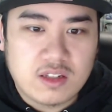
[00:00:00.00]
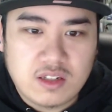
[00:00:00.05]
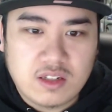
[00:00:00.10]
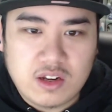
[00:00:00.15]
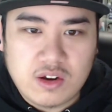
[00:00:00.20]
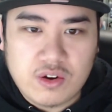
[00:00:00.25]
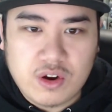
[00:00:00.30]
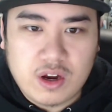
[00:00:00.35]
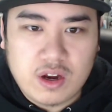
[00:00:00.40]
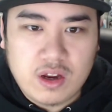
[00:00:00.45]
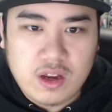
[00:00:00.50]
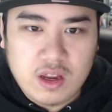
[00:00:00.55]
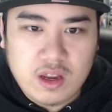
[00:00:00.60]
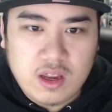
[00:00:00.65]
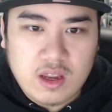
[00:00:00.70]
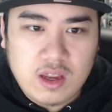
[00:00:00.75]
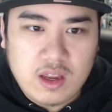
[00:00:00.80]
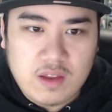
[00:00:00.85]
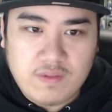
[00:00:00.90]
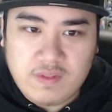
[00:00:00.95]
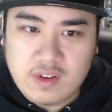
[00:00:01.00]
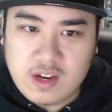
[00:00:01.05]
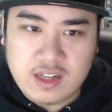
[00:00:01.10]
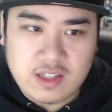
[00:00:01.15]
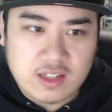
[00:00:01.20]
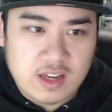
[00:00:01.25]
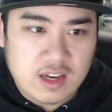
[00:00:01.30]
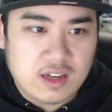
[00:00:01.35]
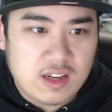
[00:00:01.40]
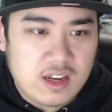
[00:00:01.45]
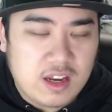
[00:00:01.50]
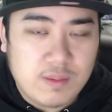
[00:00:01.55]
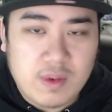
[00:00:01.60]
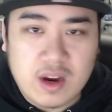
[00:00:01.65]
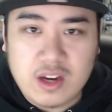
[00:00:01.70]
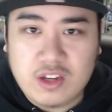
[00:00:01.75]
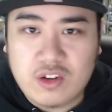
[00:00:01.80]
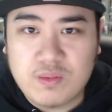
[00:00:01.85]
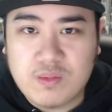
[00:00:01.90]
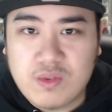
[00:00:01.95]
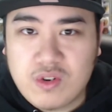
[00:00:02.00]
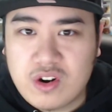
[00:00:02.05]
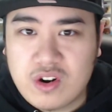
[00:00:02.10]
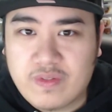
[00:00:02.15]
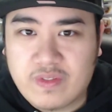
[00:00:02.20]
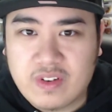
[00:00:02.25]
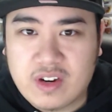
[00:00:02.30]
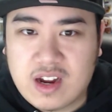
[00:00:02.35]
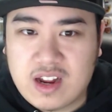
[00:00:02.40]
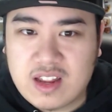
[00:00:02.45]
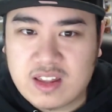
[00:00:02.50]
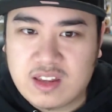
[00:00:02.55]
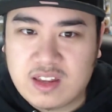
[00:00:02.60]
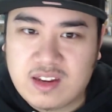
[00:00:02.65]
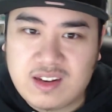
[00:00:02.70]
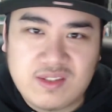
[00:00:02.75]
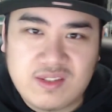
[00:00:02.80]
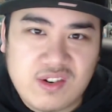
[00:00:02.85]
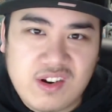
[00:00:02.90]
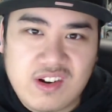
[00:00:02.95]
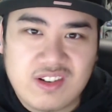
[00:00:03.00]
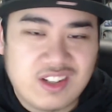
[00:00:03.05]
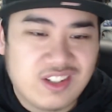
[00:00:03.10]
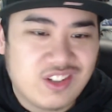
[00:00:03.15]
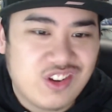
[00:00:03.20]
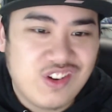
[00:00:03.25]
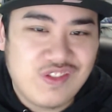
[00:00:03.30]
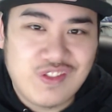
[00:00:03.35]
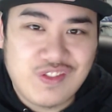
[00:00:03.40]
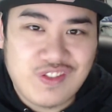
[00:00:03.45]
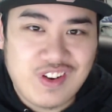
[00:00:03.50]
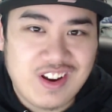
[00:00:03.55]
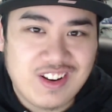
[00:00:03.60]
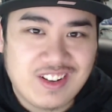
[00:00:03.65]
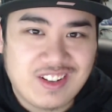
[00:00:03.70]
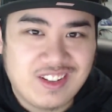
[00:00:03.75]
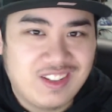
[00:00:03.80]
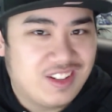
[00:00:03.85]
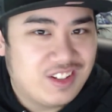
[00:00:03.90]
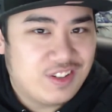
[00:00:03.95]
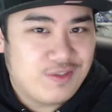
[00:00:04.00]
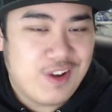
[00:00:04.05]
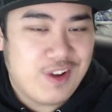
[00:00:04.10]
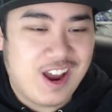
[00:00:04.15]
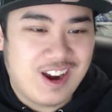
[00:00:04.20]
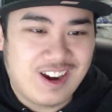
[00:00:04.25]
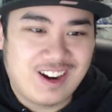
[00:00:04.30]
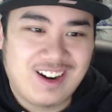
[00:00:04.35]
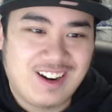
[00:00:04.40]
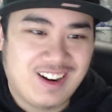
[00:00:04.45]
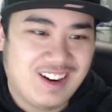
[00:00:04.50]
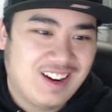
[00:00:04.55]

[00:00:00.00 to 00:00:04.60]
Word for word: So uh, if you guys like it, I might do more. If not, then well, I'll just do it for fun. Doesn't matter.